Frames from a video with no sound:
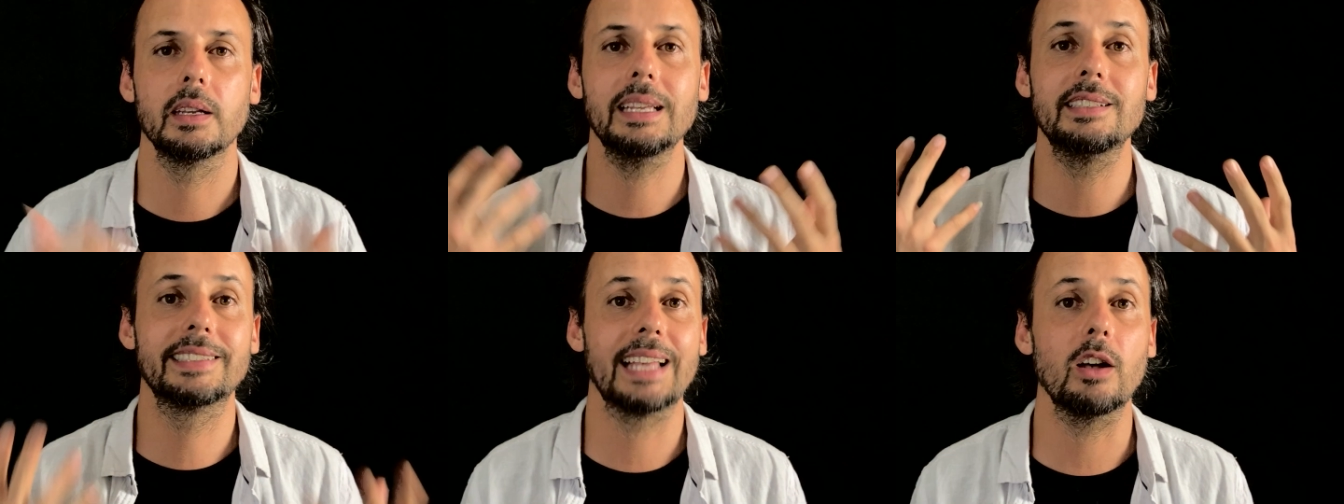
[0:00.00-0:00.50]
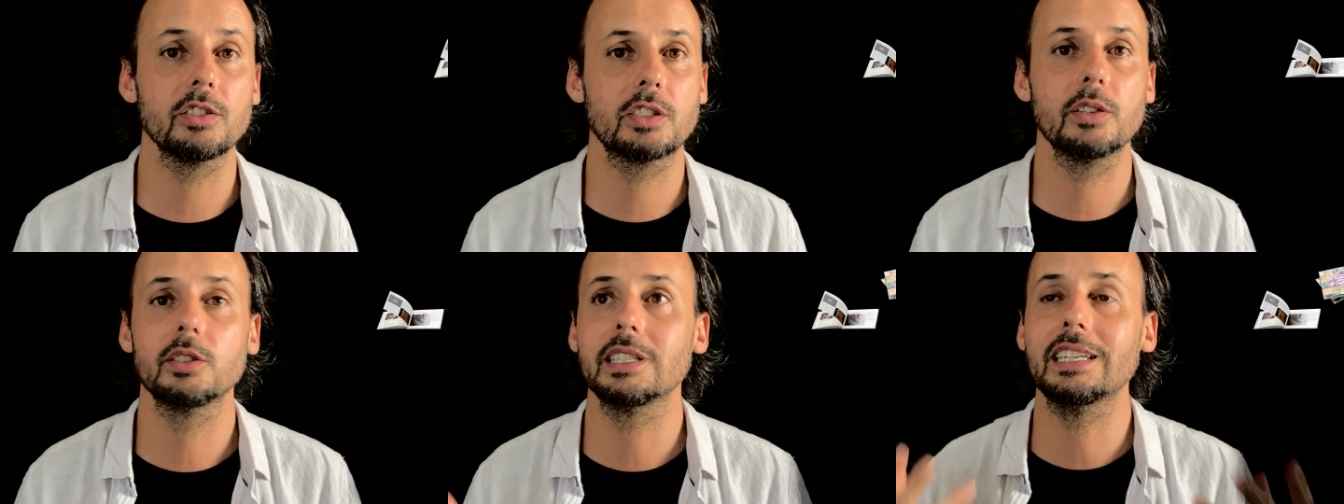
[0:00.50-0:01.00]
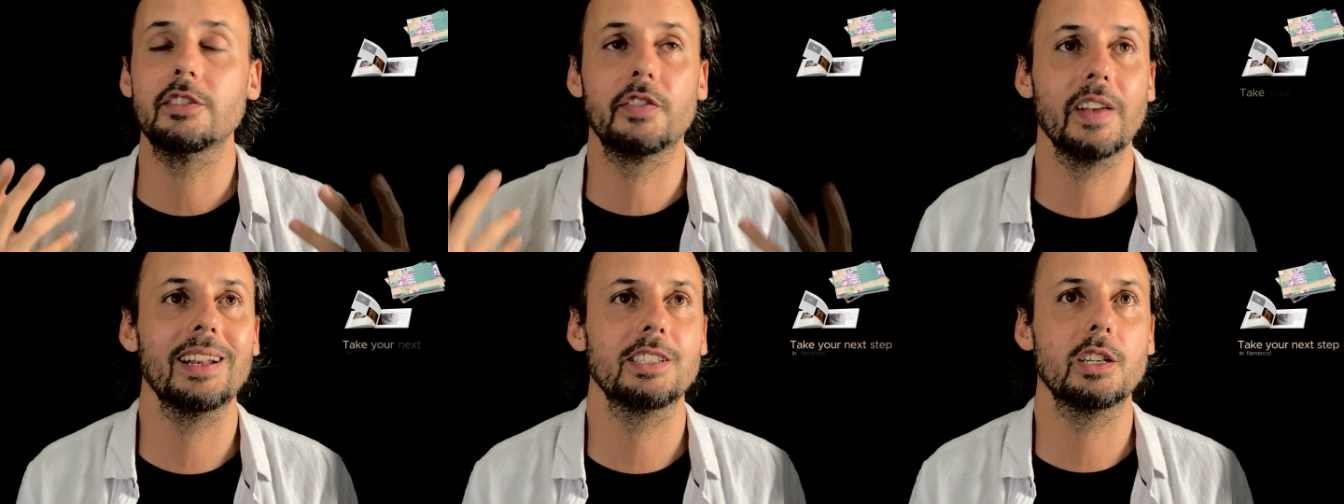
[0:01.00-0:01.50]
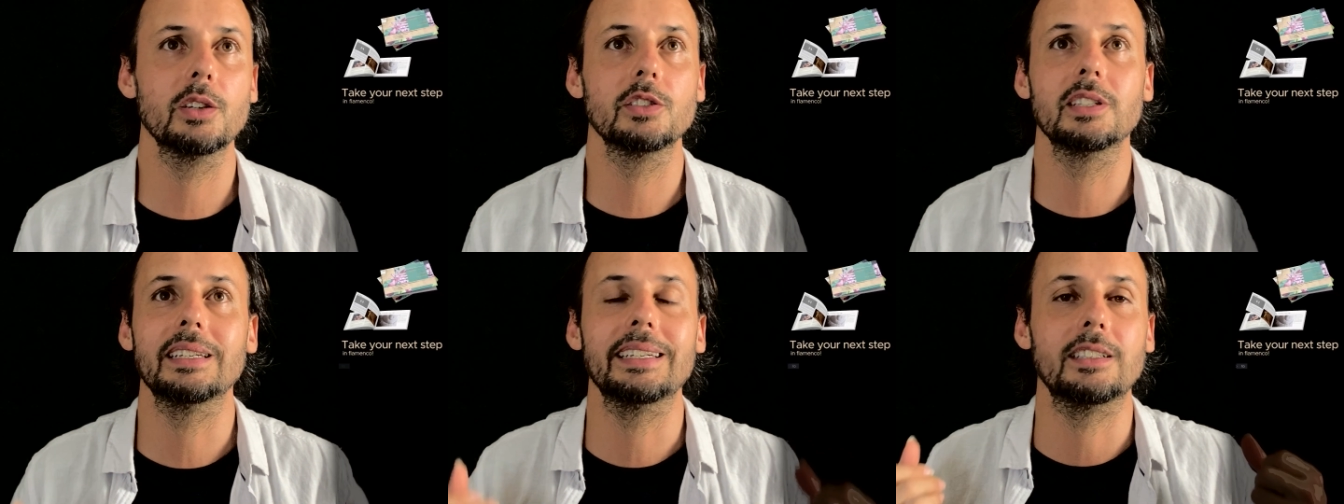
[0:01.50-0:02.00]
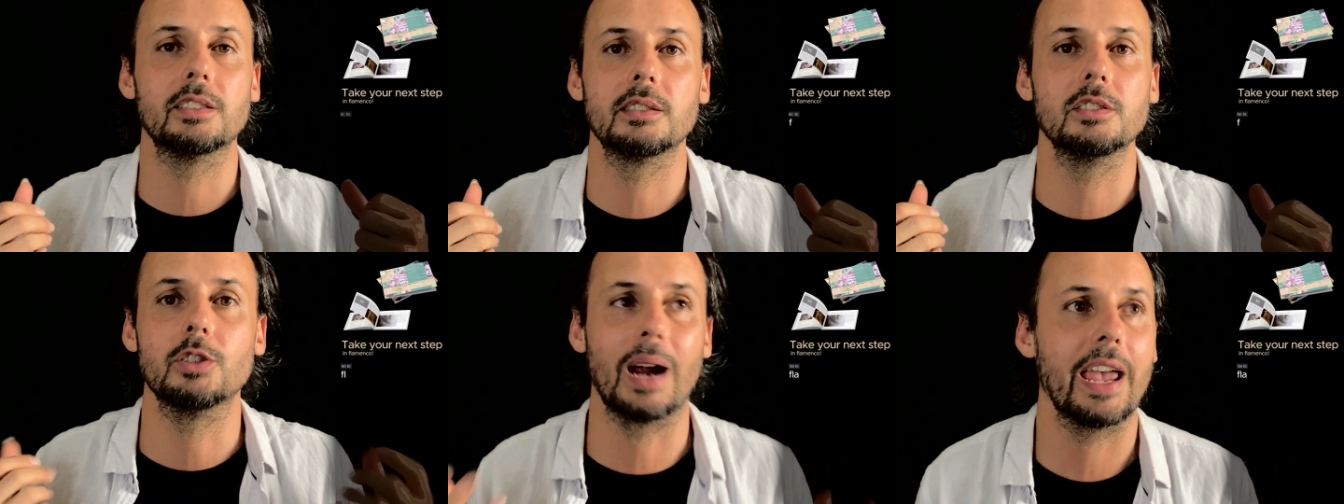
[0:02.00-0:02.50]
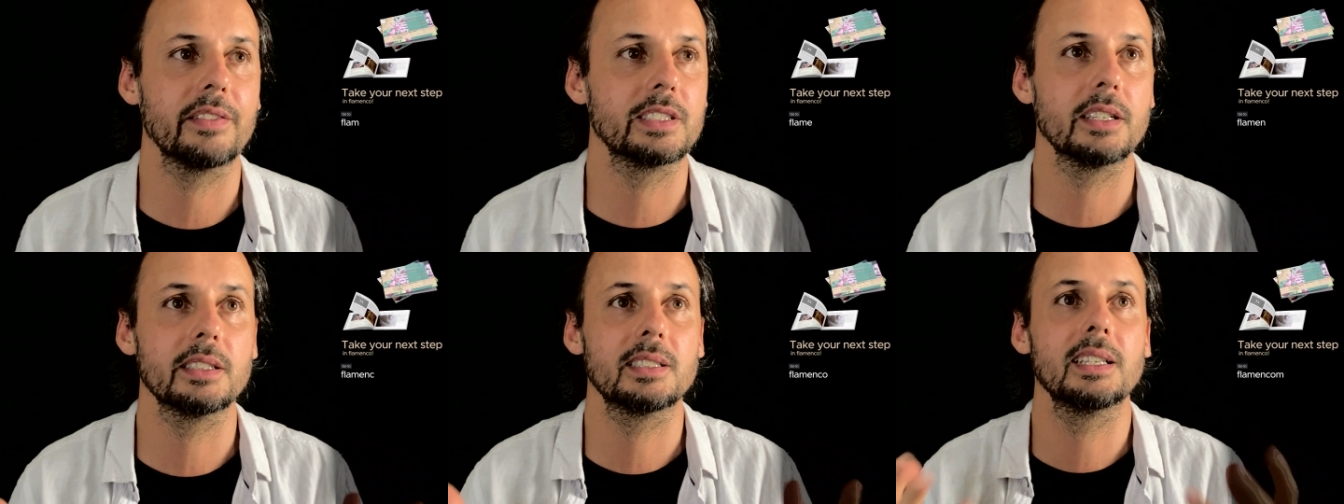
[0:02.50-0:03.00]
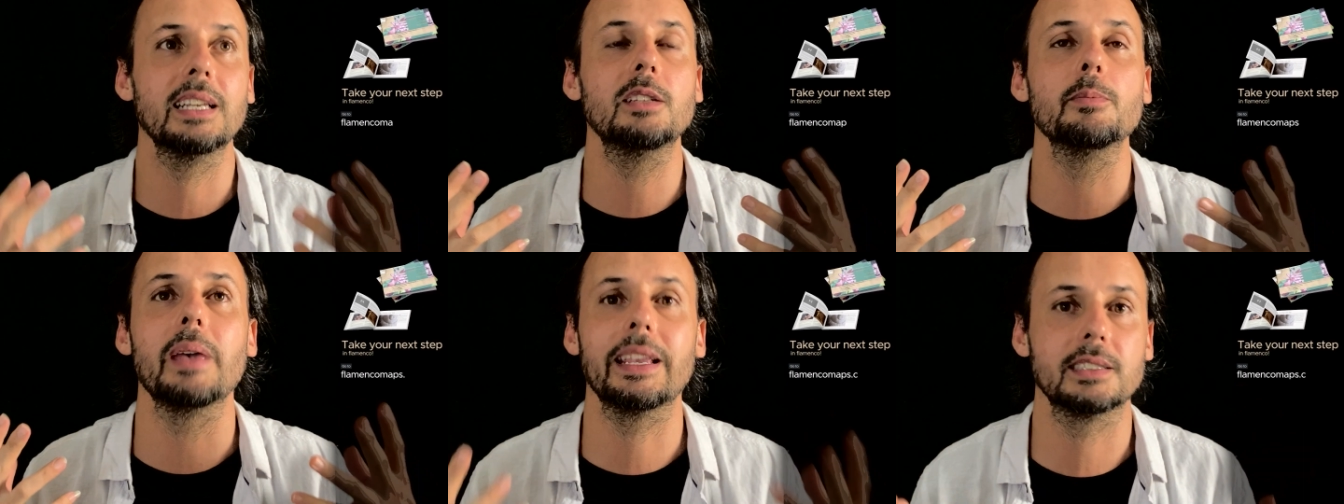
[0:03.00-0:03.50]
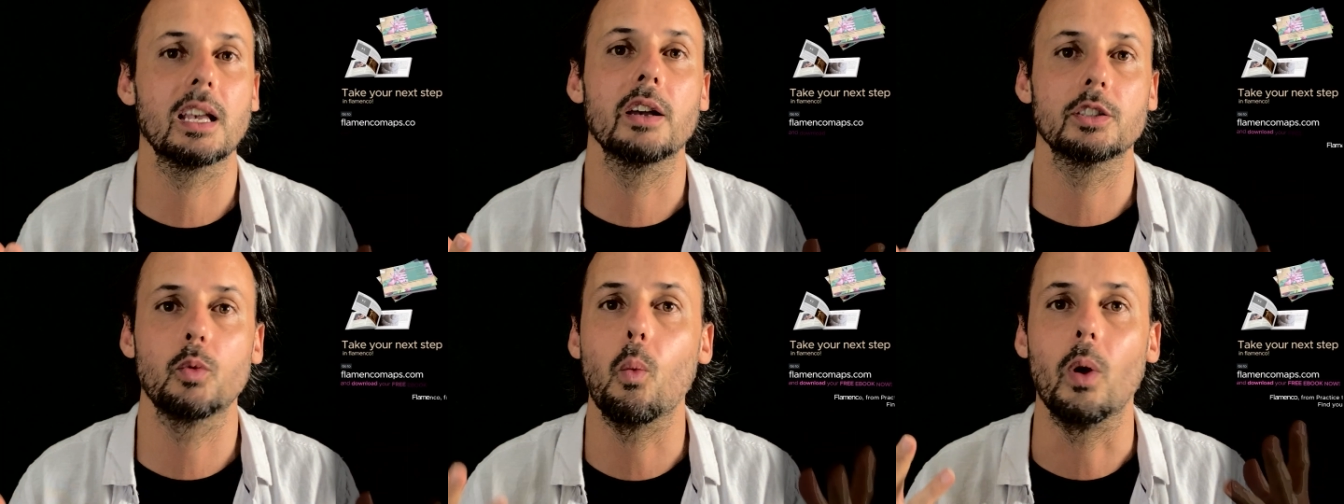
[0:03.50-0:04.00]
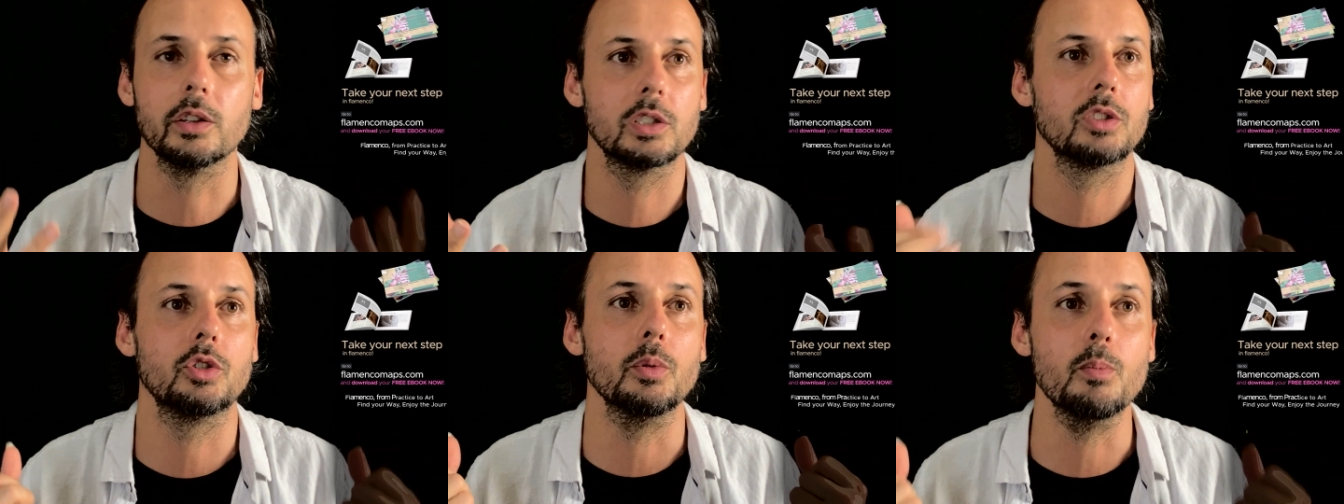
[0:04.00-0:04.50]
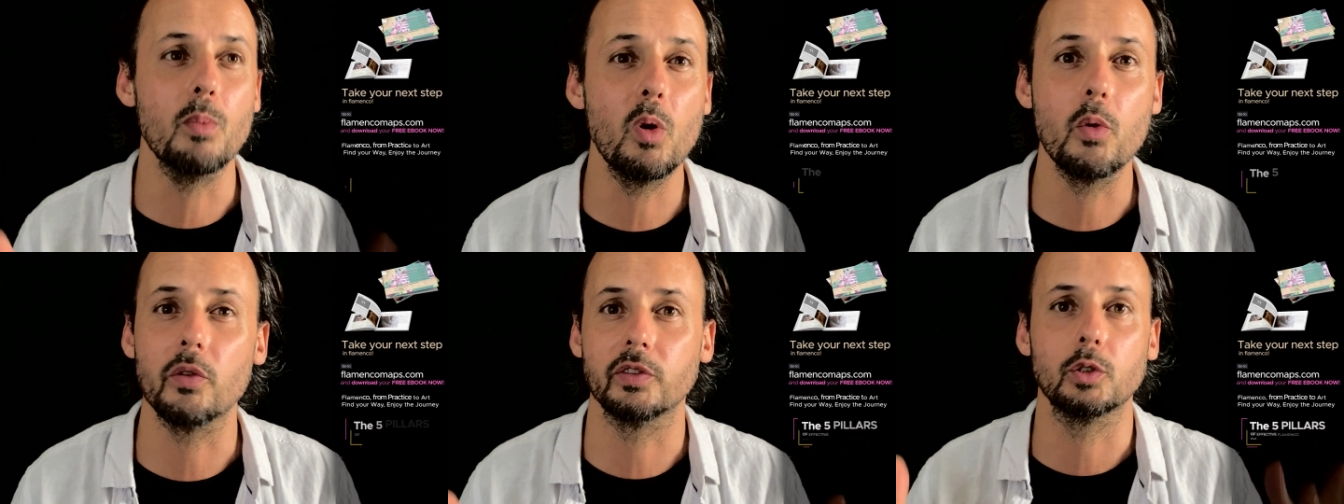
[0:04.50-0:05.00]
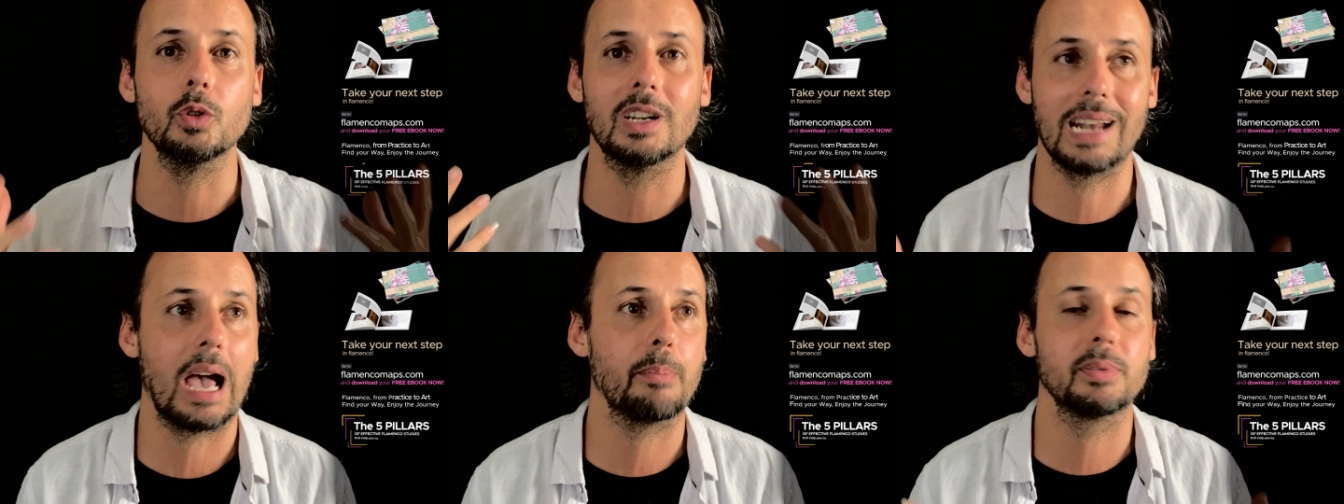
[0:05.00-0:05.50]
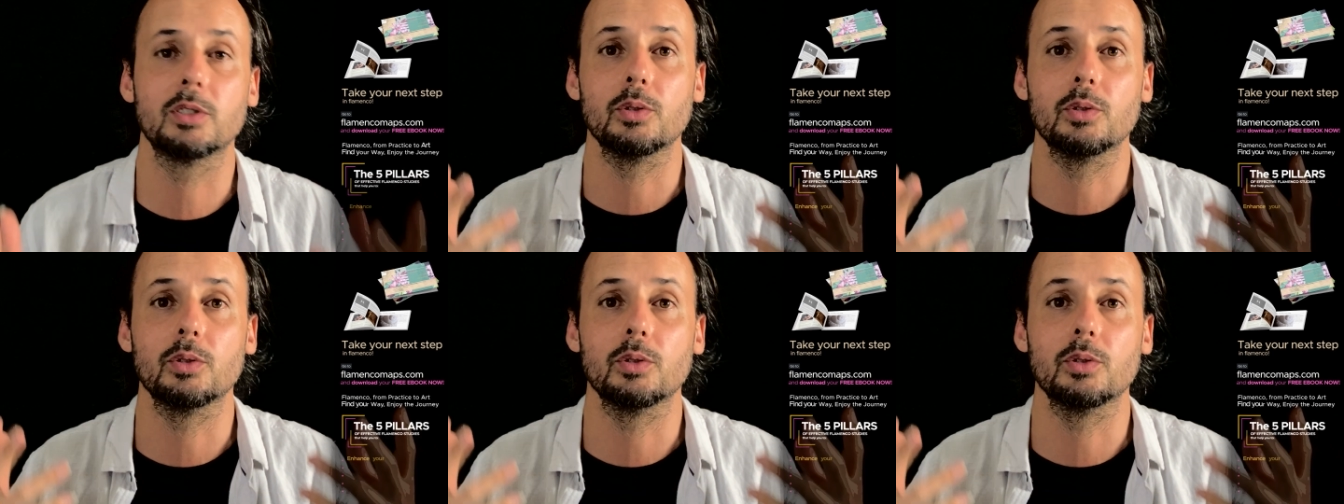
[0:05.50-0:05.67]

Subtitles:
It sounds good, it feels good, it drives us, it makes us want to move, to clap, to